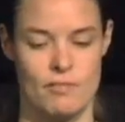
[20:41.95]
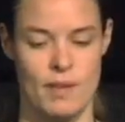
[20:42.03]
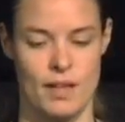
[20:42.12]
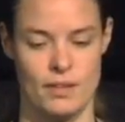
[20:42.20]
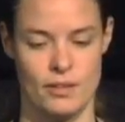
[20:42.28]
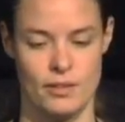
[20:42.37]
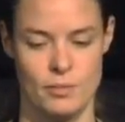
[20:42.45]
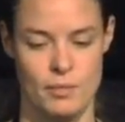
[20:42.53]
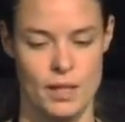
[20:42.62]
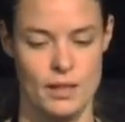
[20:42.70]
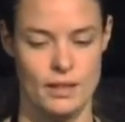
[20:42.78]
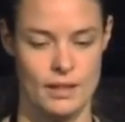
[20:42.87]

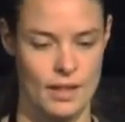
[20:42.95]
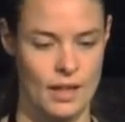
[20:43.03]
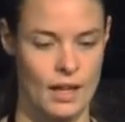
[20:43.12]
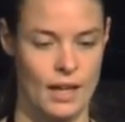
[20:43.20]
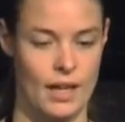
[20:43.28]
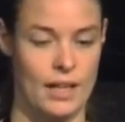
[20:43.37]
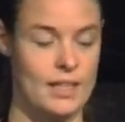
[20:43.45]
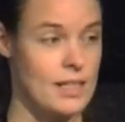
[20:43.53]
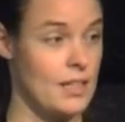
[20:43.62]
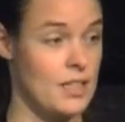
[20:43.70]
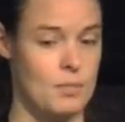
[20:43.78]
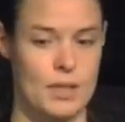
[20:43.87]
math.min, is
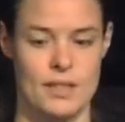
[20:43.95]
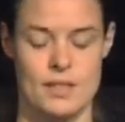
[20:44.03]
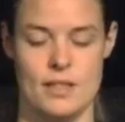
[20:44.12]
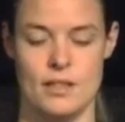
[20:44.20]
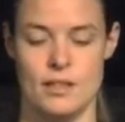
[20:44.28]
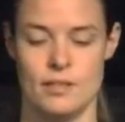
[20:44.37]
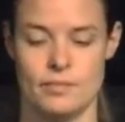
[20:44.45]
actually bigger than 0.